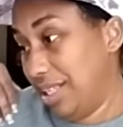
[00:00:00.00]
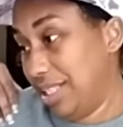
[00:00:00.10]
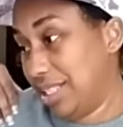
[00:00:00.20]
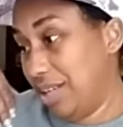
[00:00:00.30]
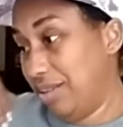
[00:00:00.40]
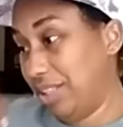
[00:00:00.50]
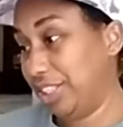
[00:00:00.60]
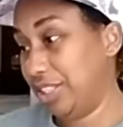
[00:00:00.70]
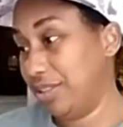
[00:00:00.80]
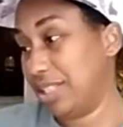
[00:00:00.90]
It's only
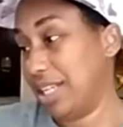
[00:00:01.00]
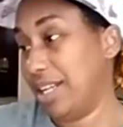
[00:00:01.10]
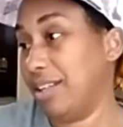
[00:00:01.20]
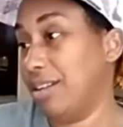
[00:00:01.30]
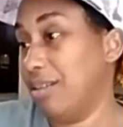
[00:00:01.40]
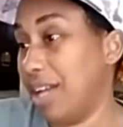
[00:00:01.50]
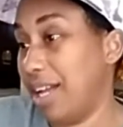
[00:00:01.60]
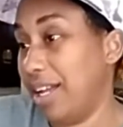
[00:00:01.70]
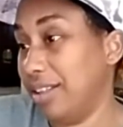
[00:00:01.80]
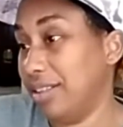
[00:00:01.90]
Tuesday,
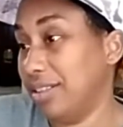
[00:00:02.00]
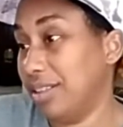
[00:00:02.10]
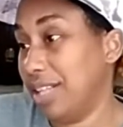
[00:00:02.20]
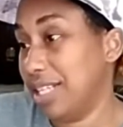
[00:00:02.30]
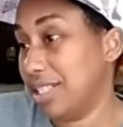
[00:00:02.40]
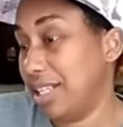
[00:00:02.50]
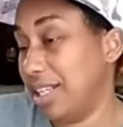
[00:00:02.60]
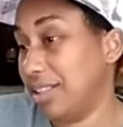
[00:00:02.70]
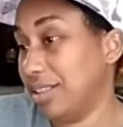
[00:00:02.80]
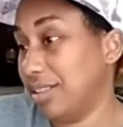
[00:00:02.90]
okay? That's
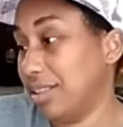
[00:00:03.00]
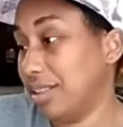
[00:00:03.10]
it.